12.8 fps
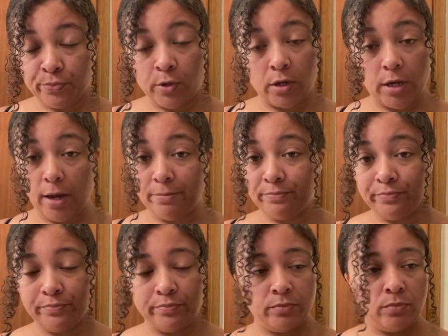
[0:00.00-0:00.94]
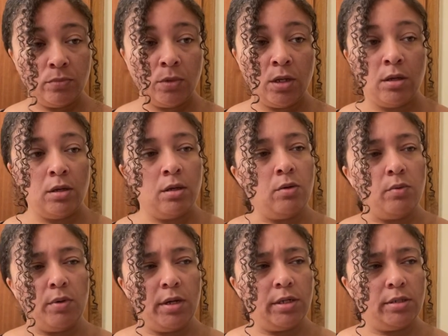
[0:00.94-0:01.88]
Okay.
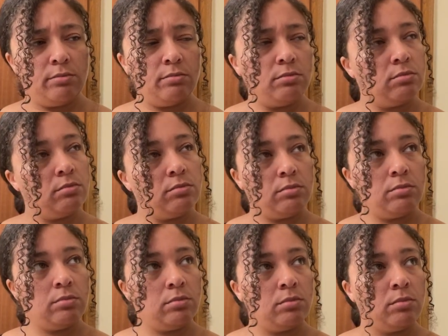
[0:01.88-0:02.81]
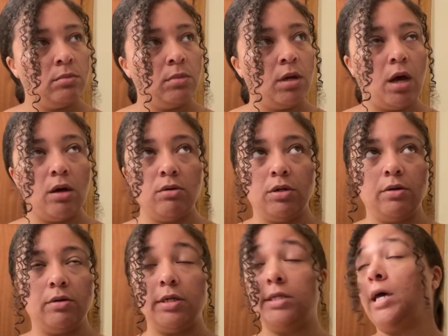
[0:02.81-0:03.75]
What? I oh,
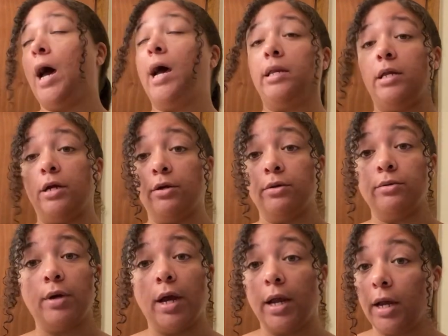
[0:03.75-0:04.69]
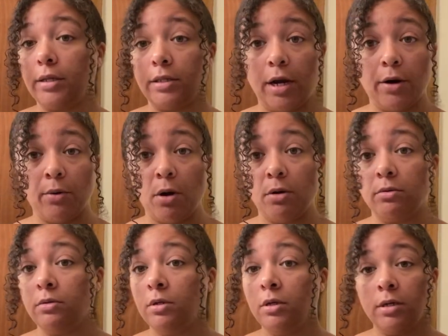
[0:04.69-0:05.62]
don't it's hot in here. I ain't got the air
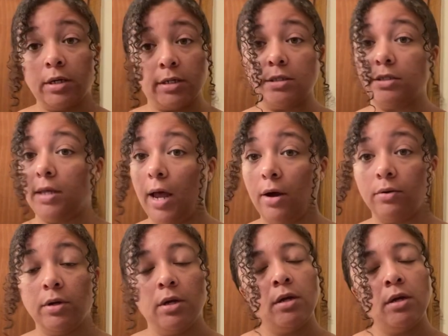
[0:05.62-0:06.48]
on because it's loud.